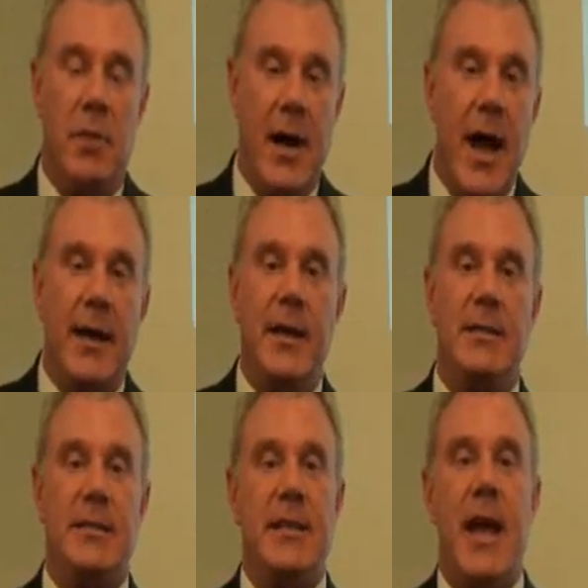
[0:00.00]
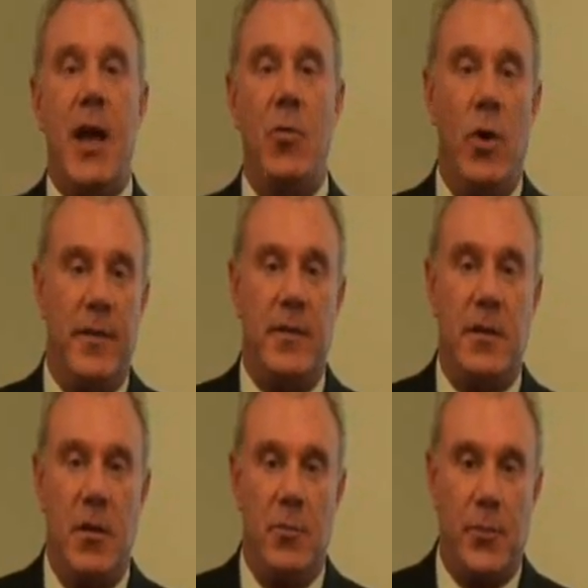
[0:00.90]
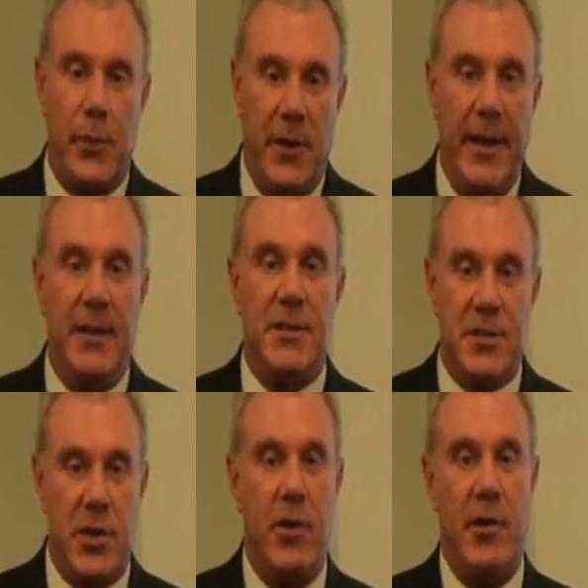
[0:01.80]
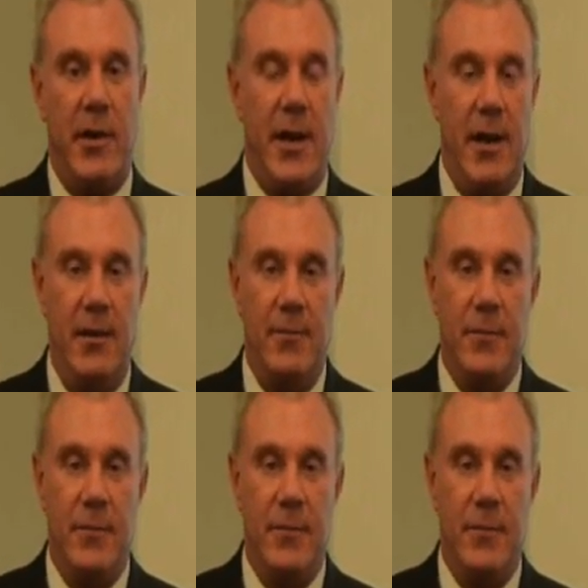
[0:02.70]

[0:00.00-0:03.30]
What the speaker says: but I can say with complete certainty